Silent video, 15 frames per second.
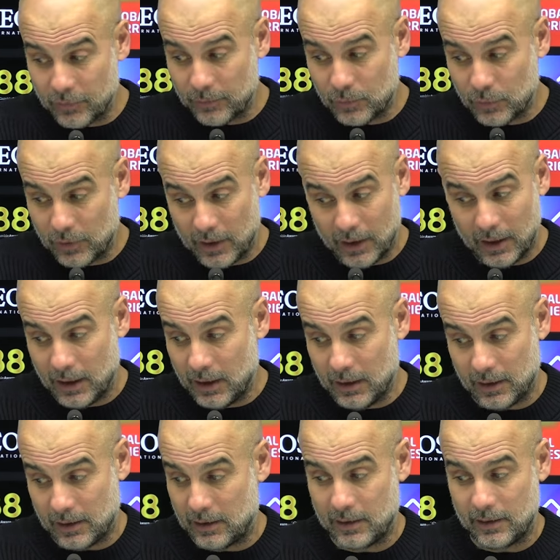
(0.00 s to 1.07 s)
from
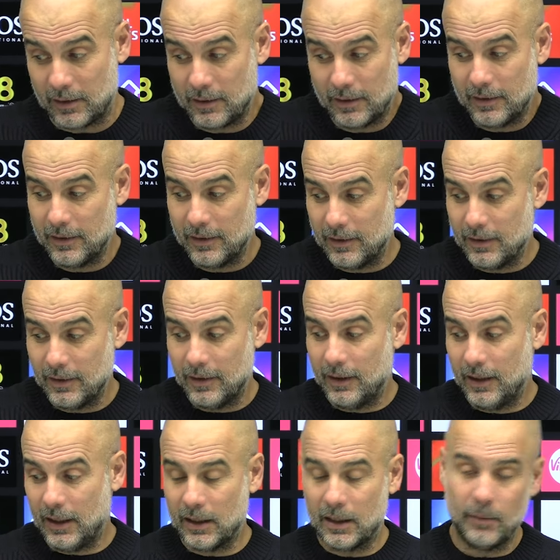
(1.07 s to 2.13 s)
today and
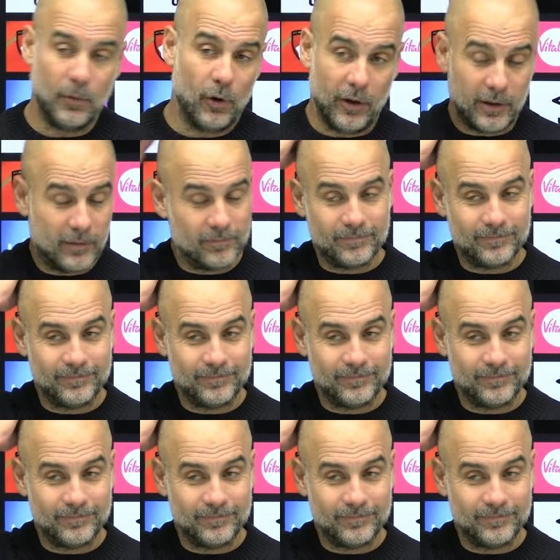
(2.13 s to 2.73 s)
keep going.